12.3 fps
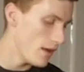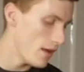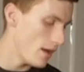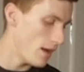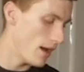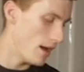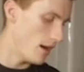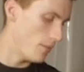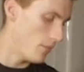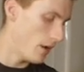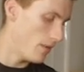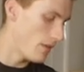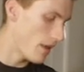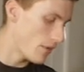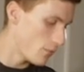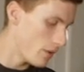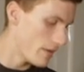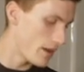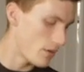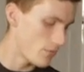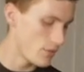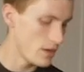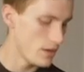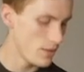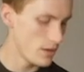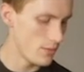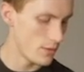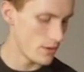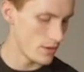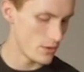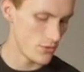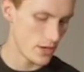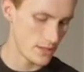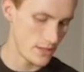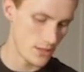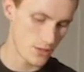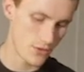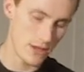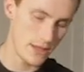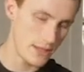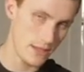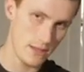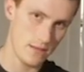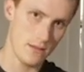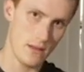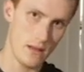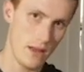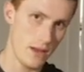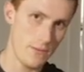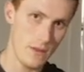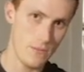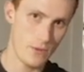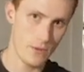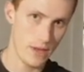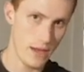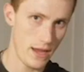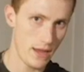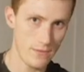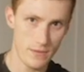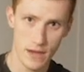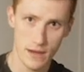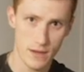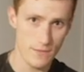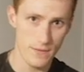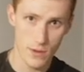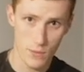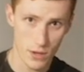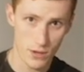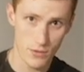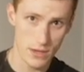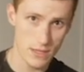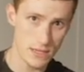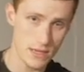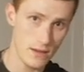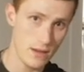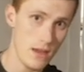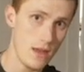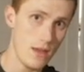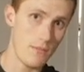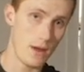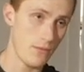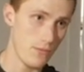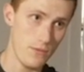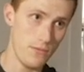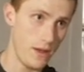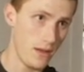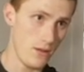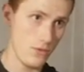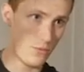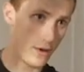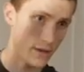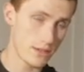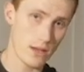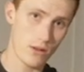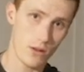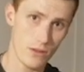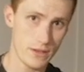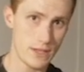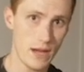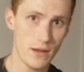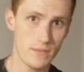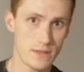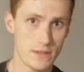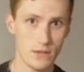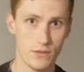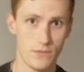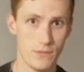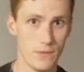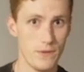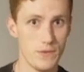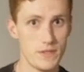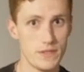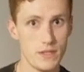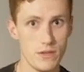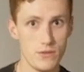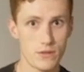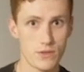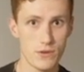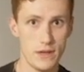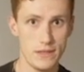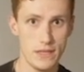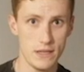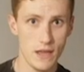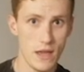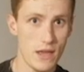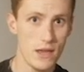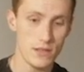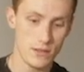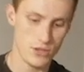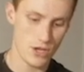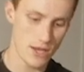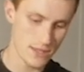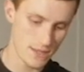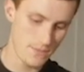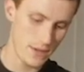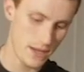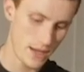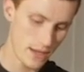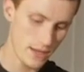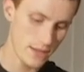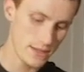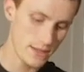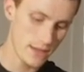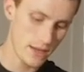Another one that I really, really want to address is creatine. A lot of people, they have a negative view on creatine. My roommate, who works out all the time, still refuses to use creatine, just because